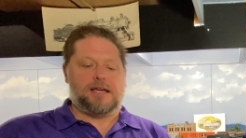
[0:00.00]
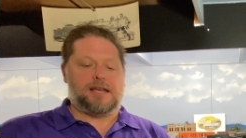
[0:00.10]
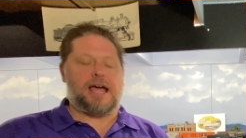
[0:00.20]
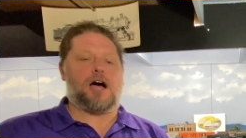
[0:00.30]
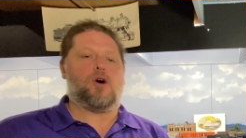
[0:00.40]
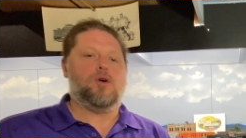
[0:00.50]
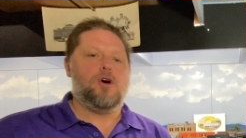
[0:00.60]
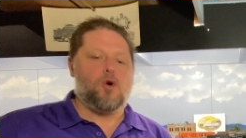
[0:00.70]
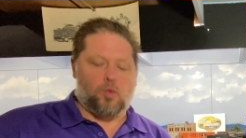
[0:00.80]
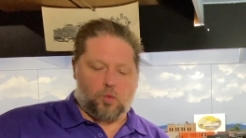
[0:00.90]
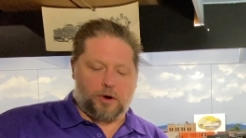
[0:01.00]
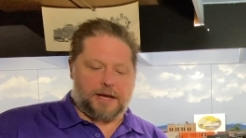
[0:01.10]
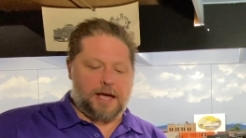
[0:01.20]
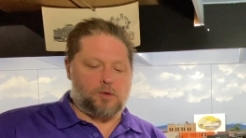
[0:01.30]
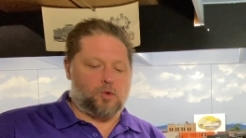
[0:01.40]
Now, we're,
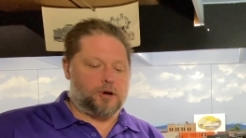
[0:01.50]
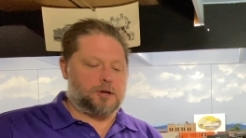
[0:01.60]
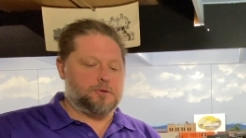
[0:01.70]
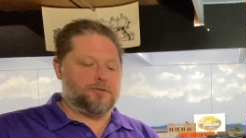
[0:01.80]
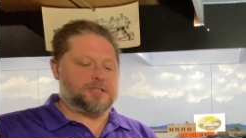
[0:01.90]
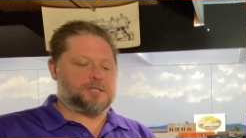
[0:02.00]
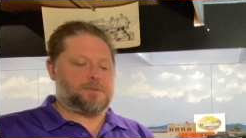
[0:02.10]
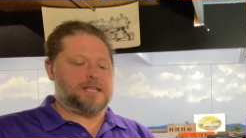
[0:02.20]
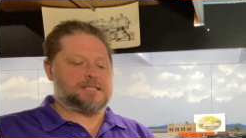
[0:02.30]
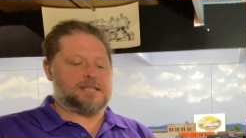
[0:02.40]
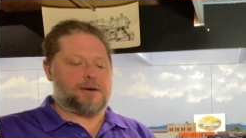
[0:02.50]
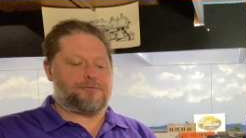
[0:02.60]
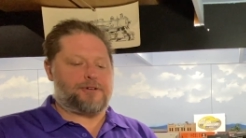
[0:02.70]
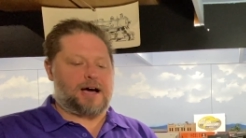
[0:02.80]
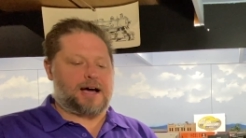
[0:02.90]
again, we're going to move it speed step
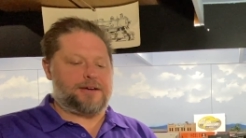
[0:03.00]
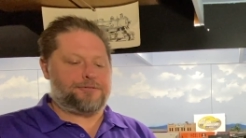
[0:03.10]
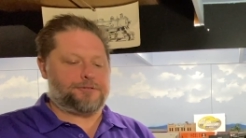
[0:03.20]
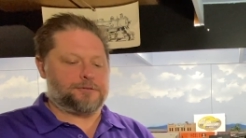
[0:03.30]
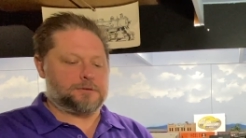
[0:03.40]
5.